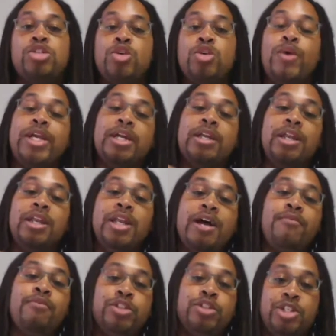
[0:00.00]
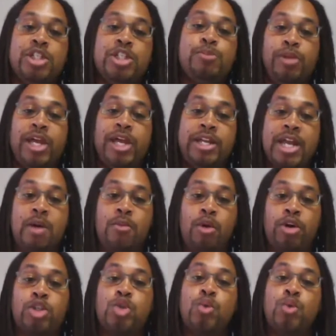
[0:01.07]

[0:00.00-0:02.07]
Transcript: So we can leverage a display network